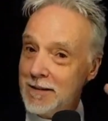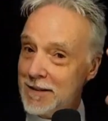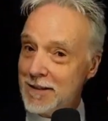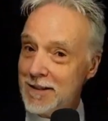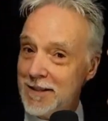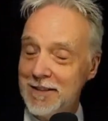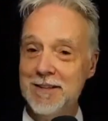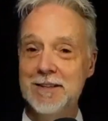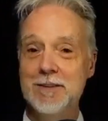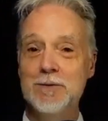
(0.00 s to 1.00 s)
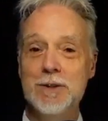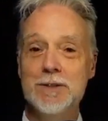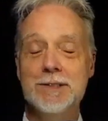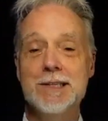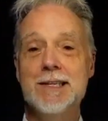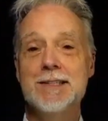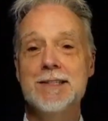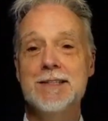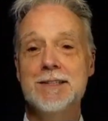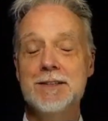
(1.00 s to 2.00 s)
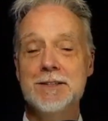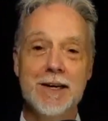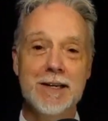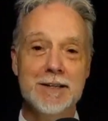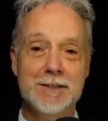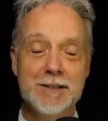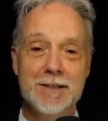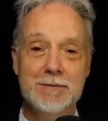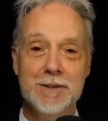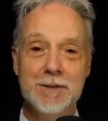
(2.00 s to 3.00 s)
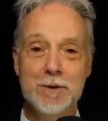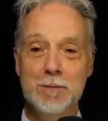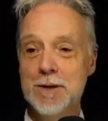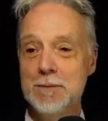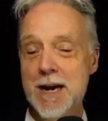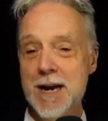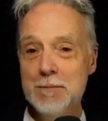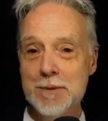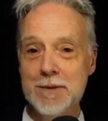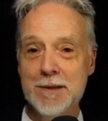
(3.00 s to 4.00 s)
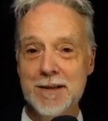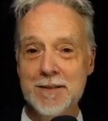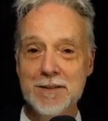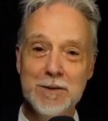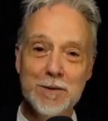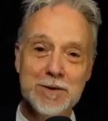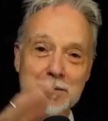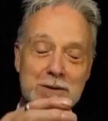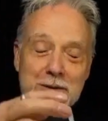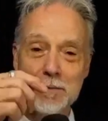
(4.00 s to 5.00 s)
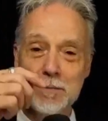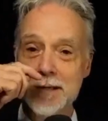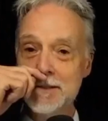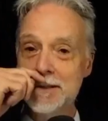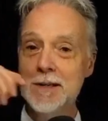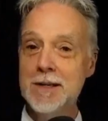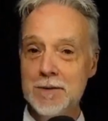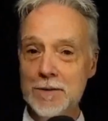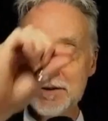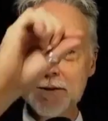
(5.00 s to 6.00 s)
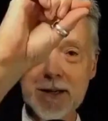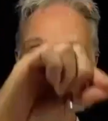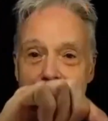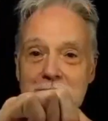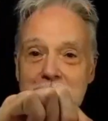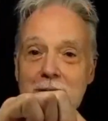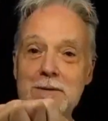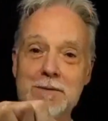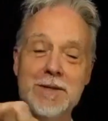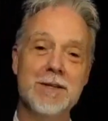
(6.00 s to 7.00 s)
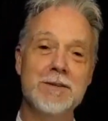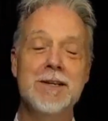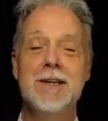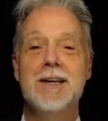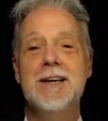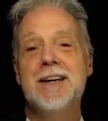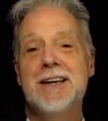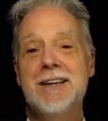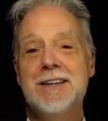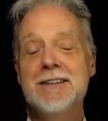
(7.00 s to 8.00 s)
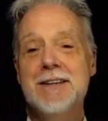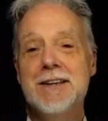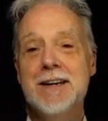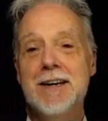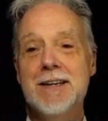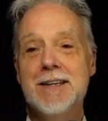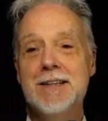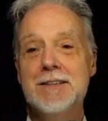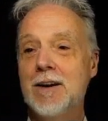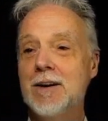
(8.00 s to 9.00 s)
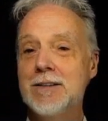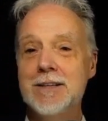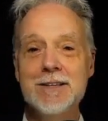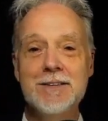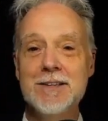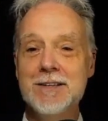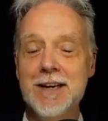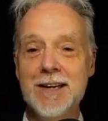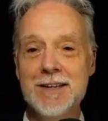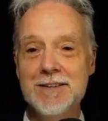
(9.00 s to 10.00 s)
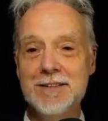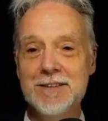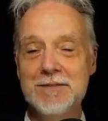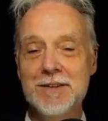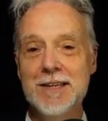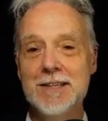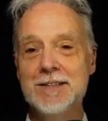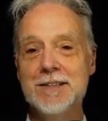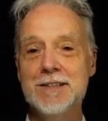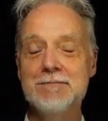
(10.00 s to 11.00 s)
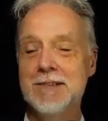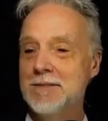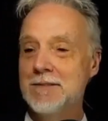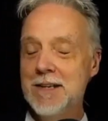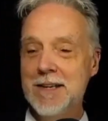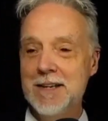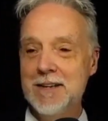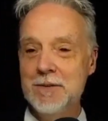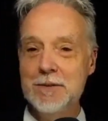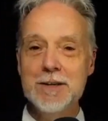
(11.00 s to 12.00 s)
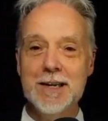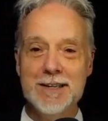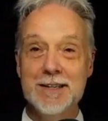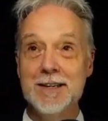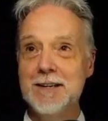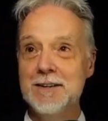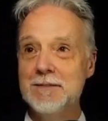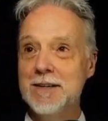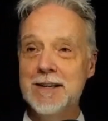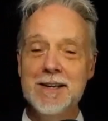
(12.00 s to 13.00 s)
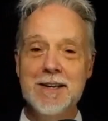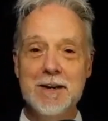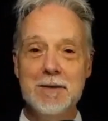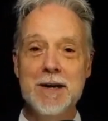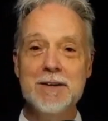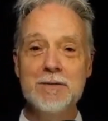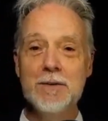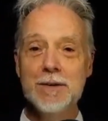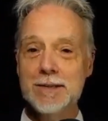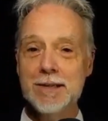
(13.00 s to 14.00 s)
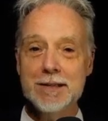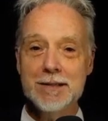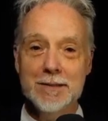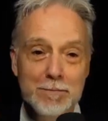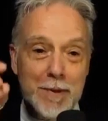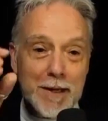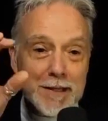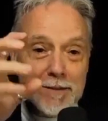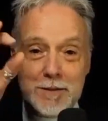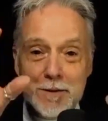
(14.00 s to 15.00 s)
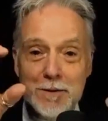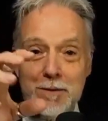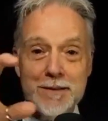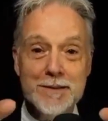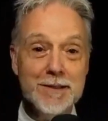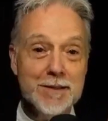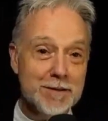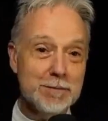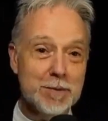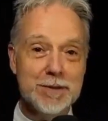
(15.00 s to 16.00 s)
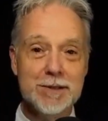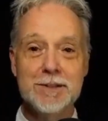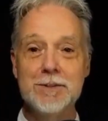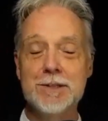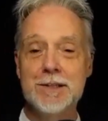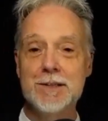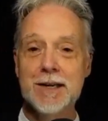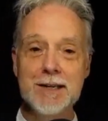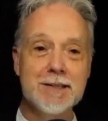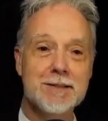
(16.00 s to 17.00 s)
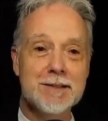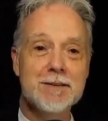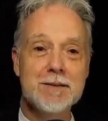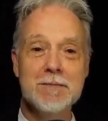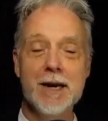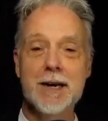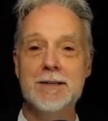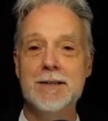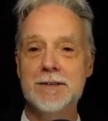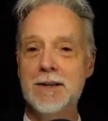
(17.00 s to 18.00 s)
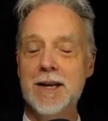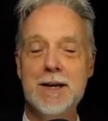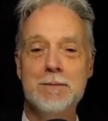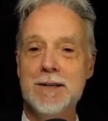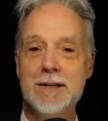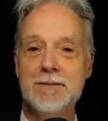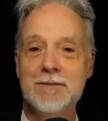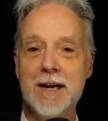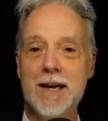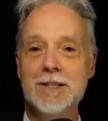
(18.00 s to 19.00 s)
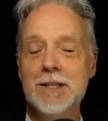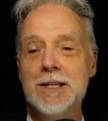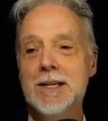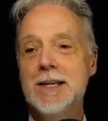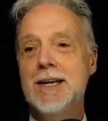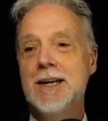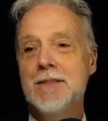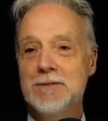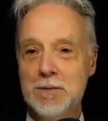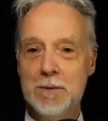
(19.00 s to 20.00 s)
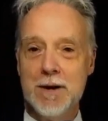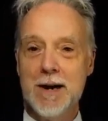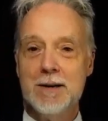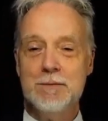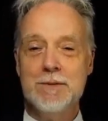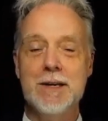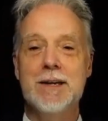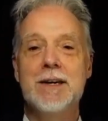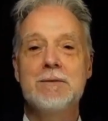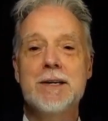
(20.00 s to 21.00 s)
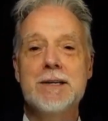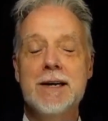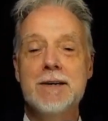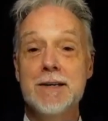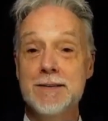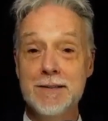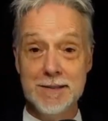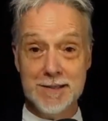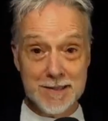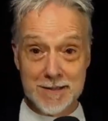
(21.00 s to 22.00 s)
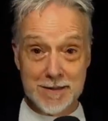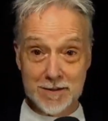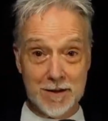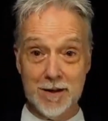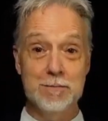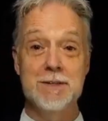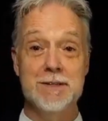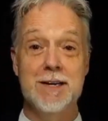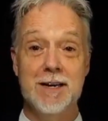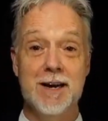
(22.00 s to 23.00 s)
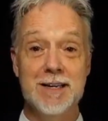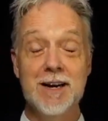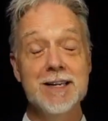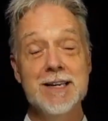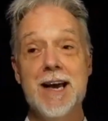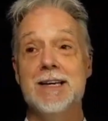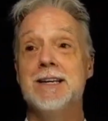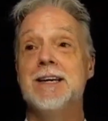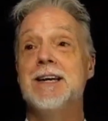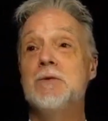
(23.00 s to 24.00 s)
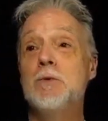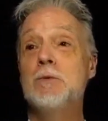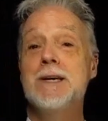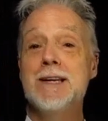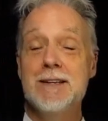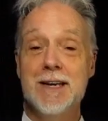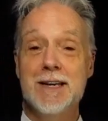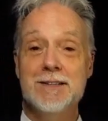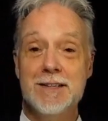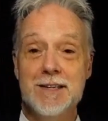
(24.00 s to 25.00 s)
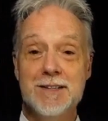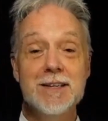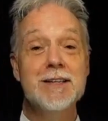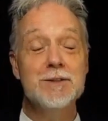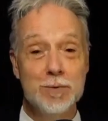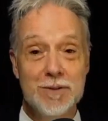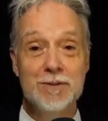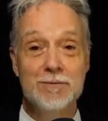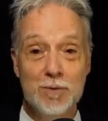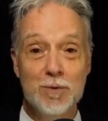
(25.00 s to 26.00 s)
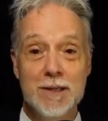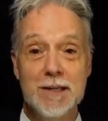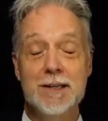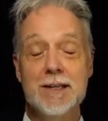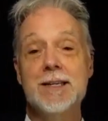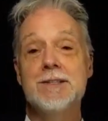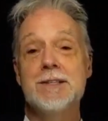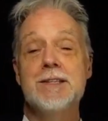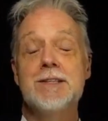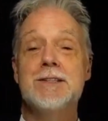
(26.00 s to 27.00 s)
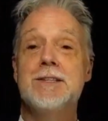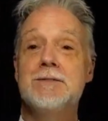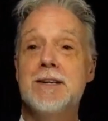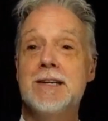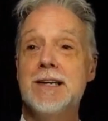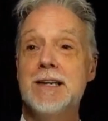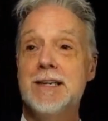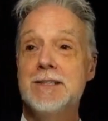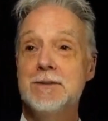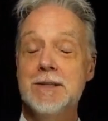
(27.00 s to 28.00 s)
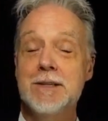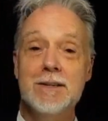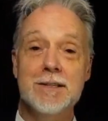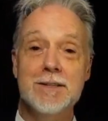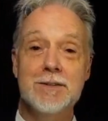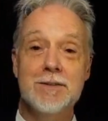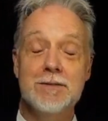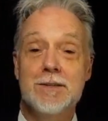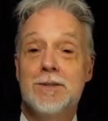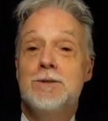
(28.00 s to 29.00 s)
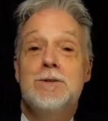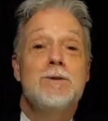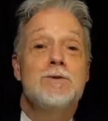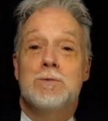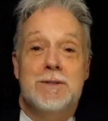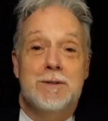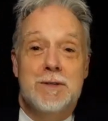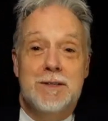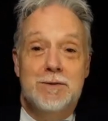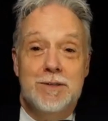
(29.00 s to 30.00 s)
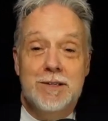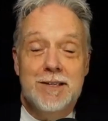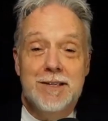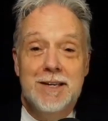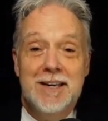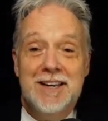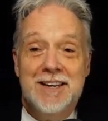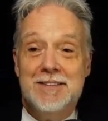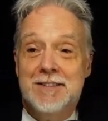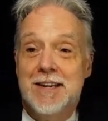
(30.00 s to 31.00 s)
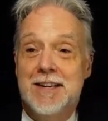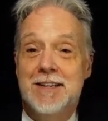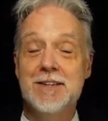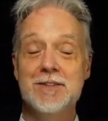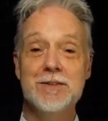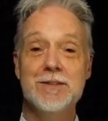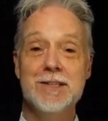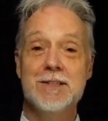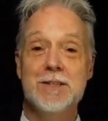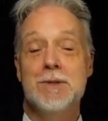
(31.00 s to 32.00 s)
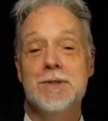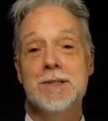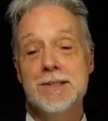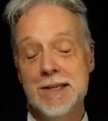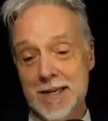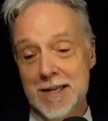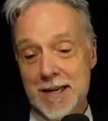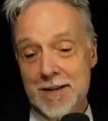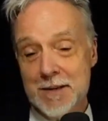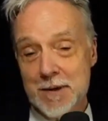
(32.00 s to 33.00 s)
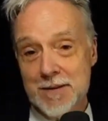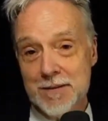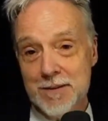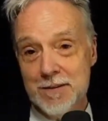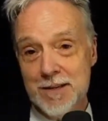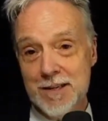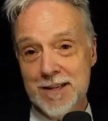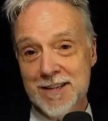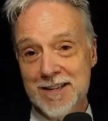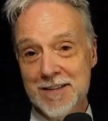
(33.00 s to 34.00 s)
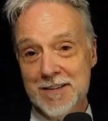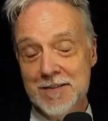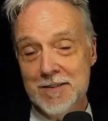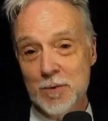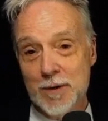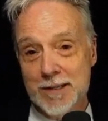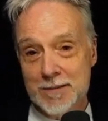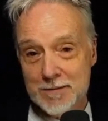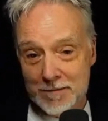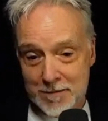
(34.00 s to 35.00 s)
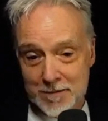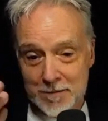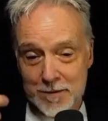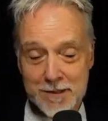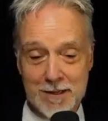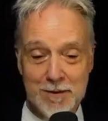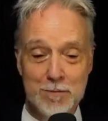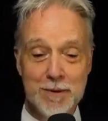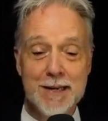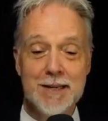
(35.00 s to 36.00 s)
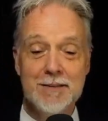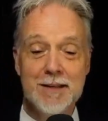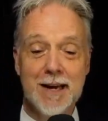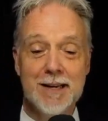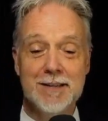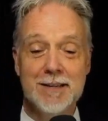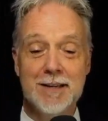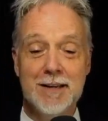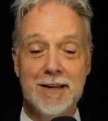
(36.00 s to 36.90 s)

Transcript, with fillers: listening in a real sense. It's the trackers that when you open up an app and then you go somewhere on your browser, those trackers are following you, and uh, it's all instantaneous in a flash. The, the if you look at it in kind of like a a metaphor. It's like little bugs who go around and say, oh, that person's interested in that. Let's send them that. it's all happening in a flash. That's where we're at with AI right now. And this isn't autonomous AI, not yet. When we get to that stage, and I do believe we will get to that stage, then you've got AI doing it on its own. And who knows what they'll be interested in sending us or dealing with us. I think my theory is what I was saying to Betty that